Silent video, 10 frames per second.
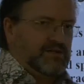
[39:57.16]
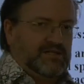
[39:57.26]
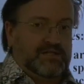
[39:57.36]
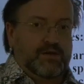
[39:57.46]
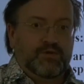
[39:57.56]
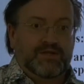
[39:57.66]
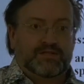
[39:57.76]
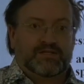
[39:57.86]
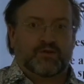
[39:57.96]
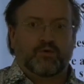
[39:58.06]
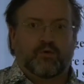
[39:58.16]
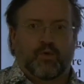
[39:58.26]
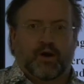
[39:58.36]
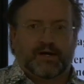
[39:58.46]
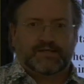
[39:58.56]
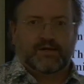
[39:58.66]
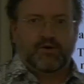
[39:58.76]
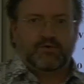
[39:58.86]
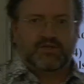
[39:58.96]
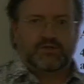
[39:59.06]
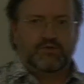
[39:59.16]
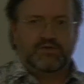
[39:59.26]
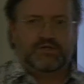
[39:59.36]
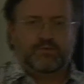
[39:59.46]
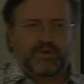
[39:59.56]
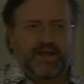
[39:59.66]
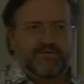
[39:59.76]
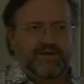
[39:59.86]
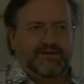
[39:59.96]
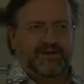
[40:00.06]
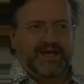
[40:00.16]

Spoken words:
on students' schoolwork. So students who play video